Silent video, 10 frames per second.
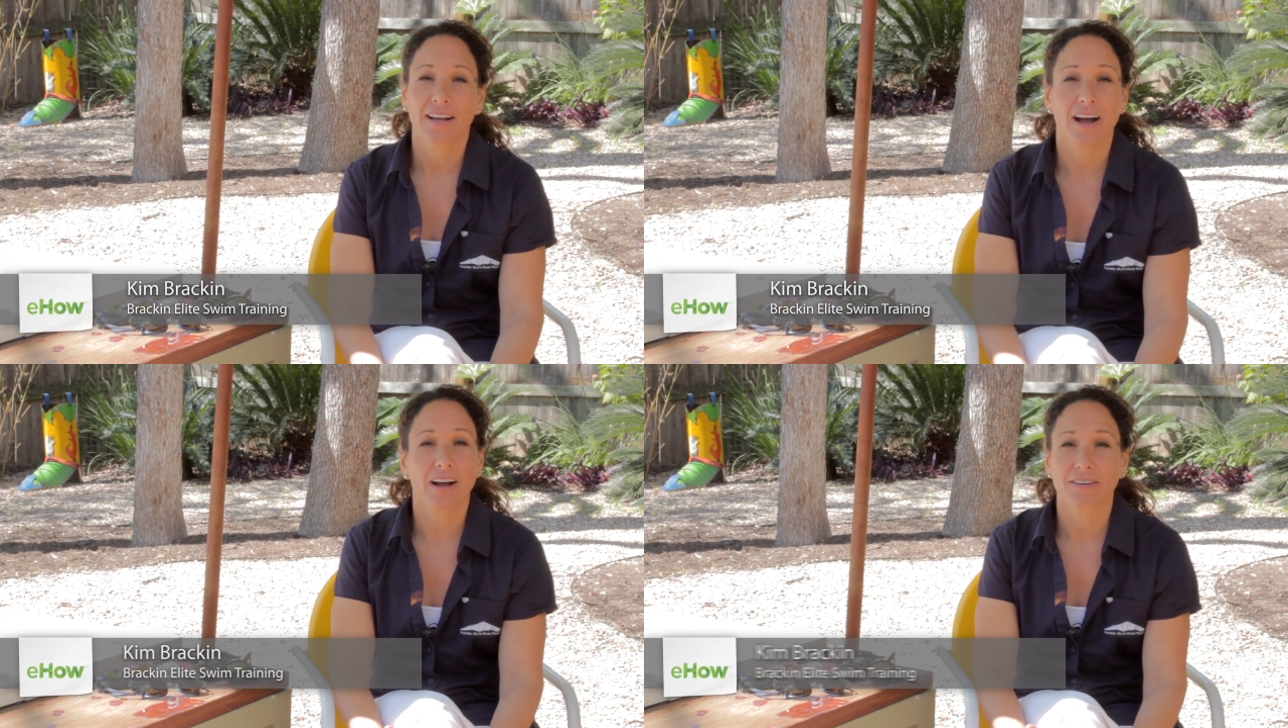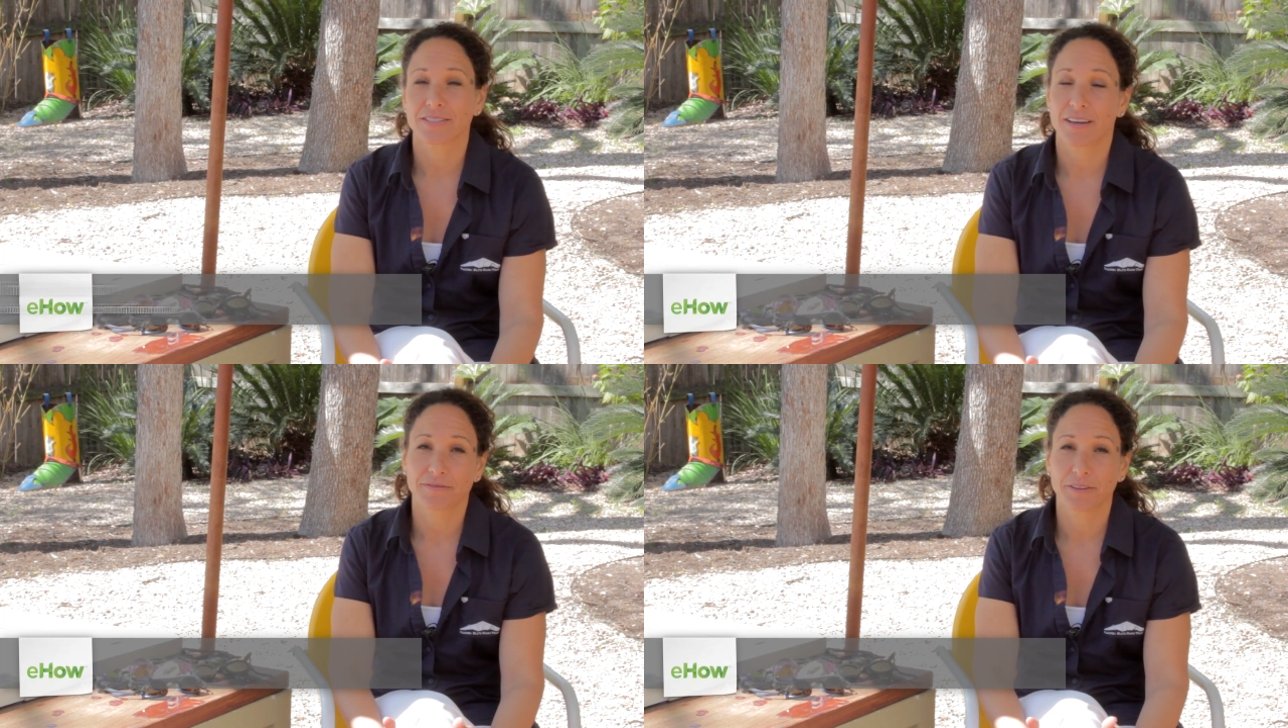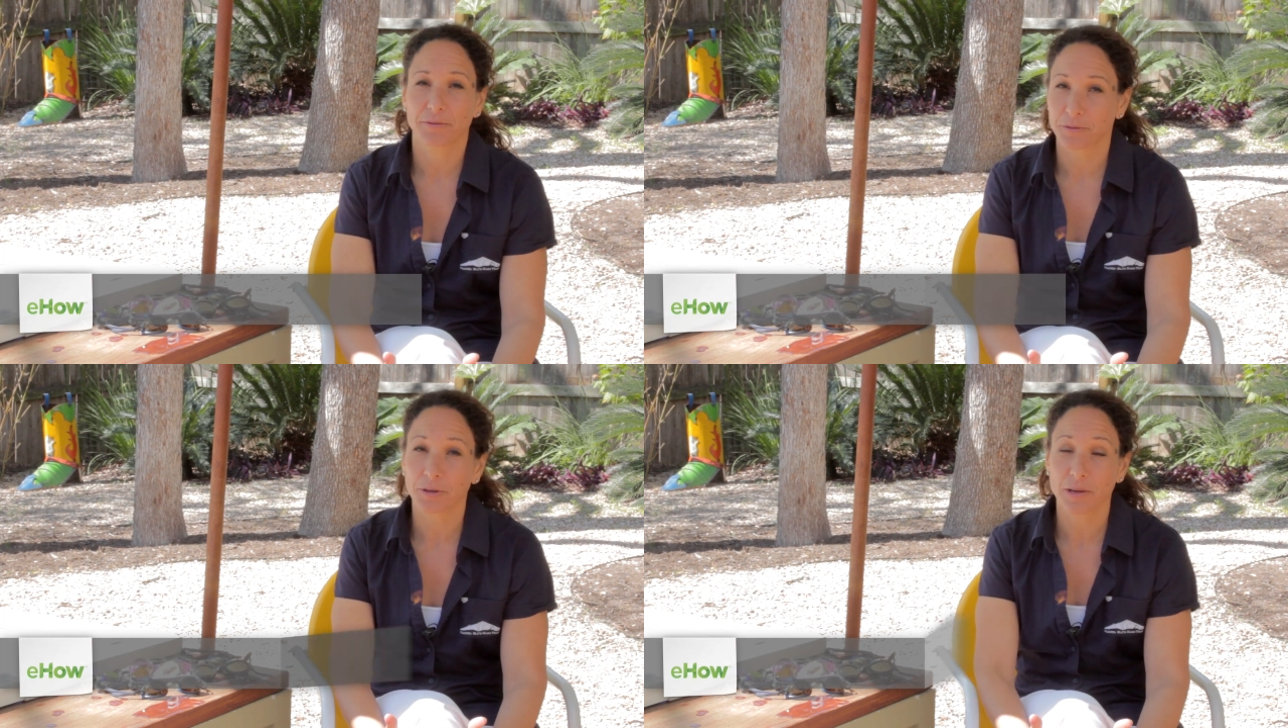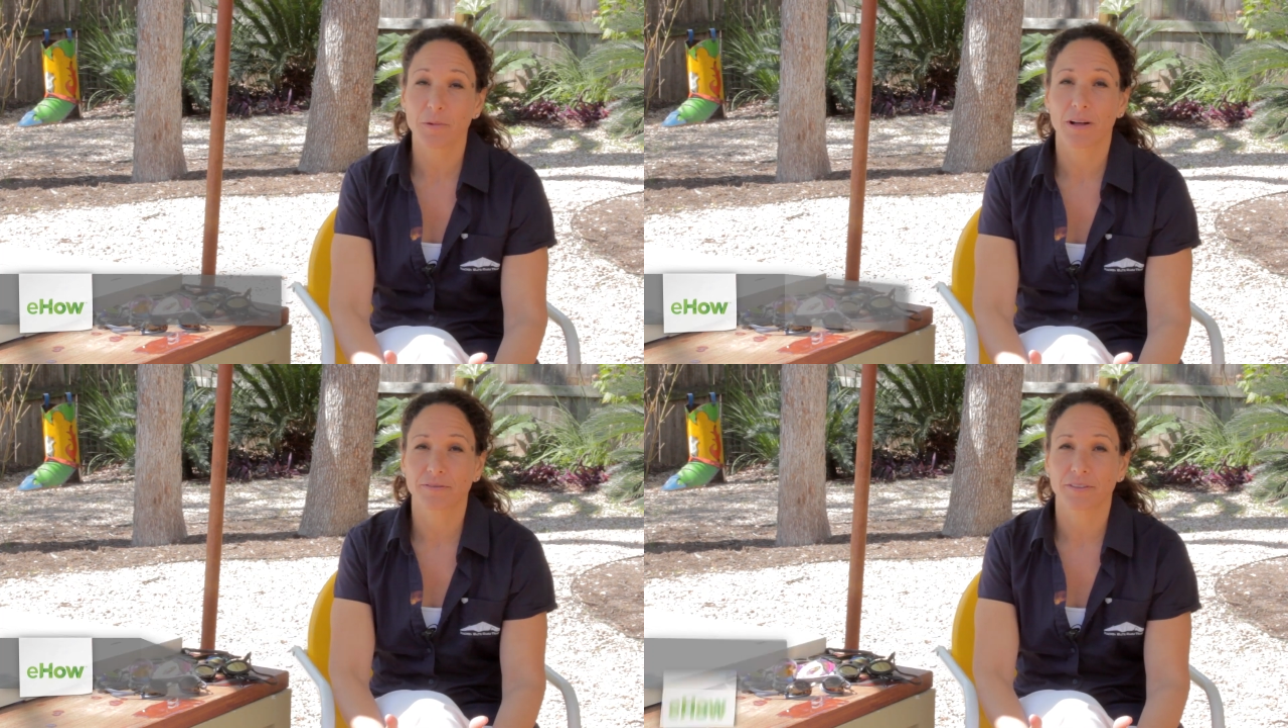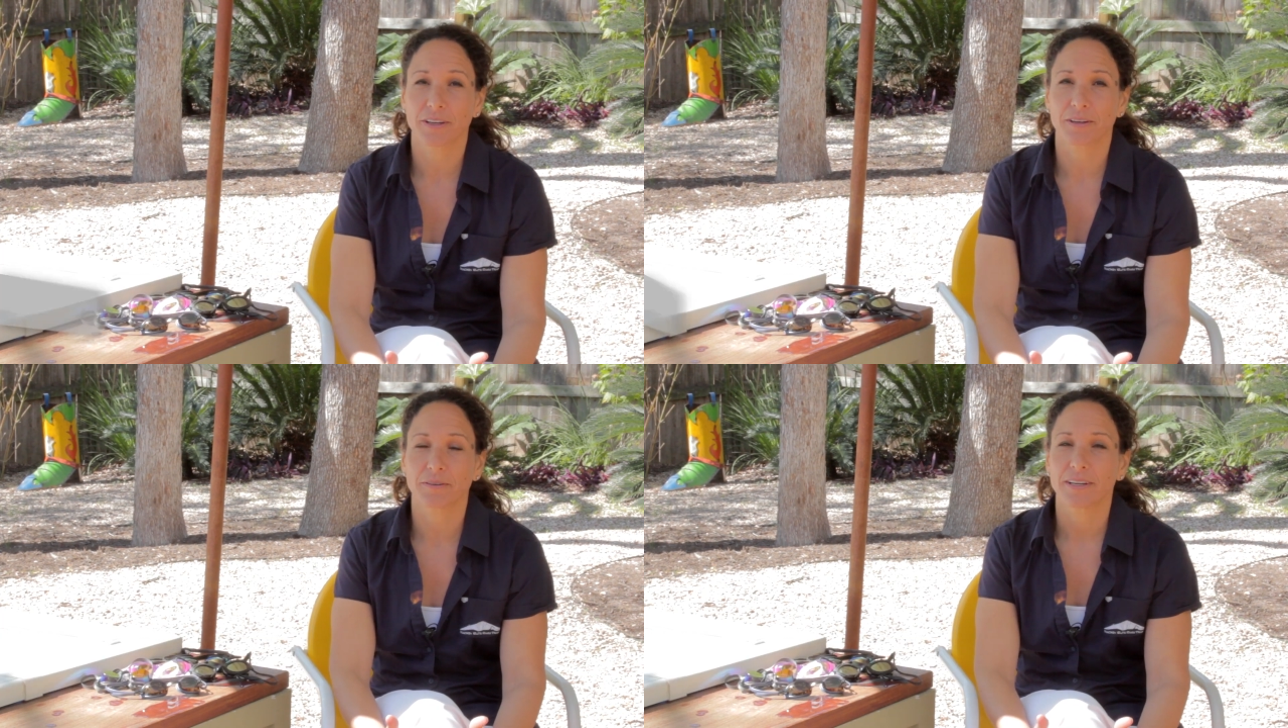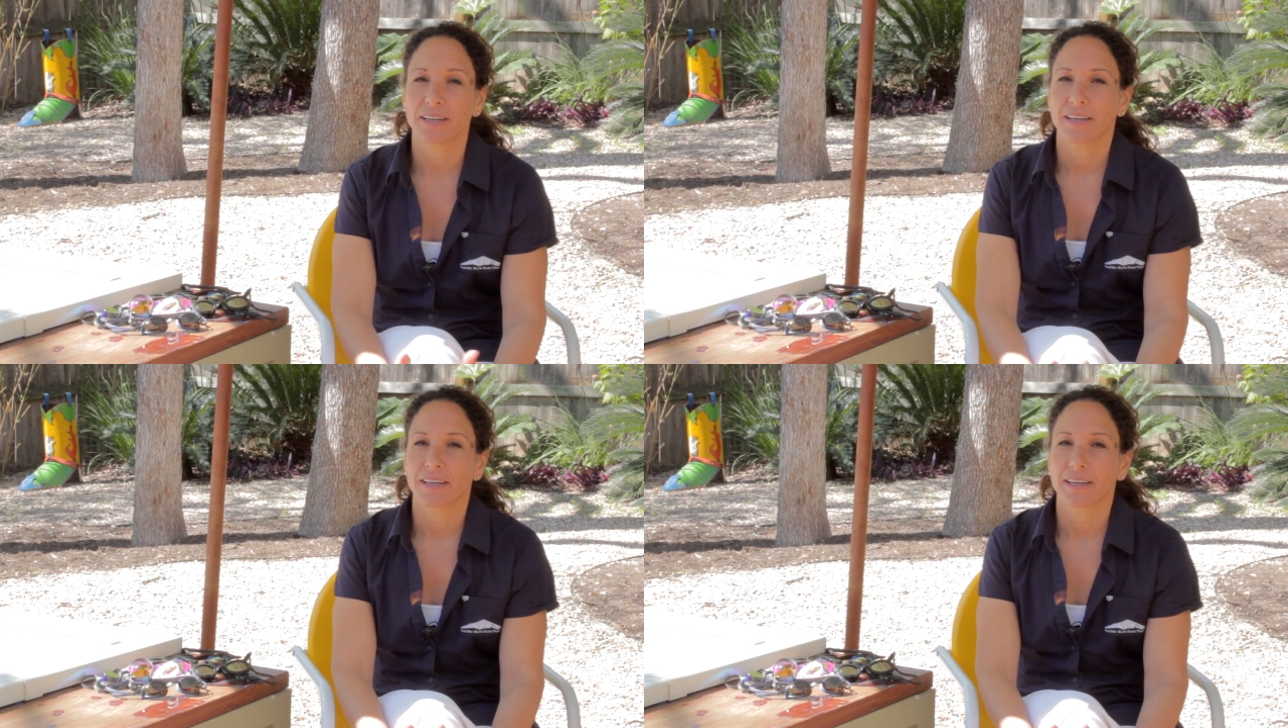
goggles that fit really well for you.